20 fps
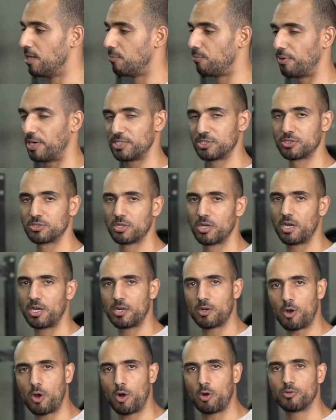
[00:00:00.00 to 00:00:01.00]
Brace
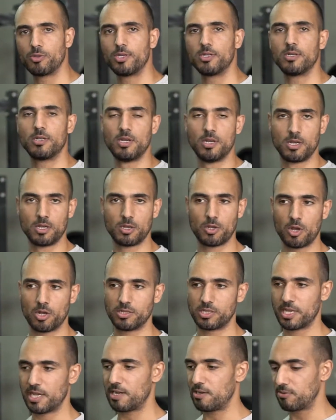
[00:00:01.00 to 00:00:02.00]
tight, hold it,
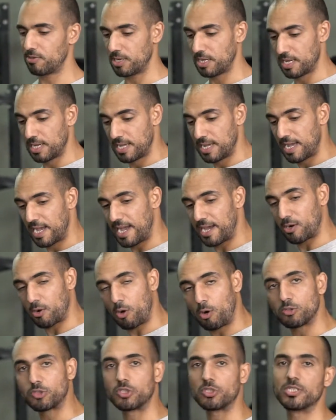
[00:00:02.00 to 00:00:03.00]
go down, and
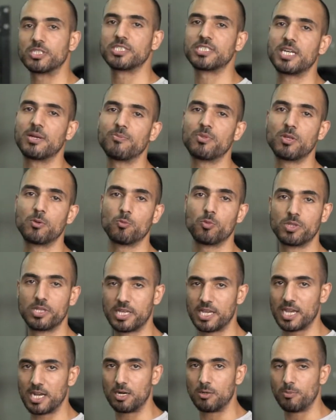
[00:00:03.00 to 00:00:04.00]
also the same thing with
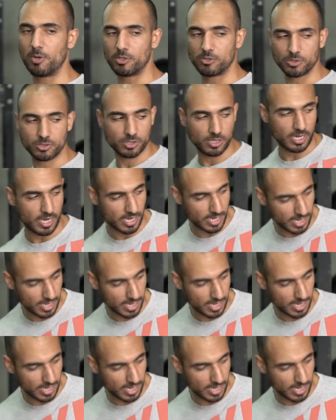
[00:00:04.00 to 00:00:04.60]
the elbows.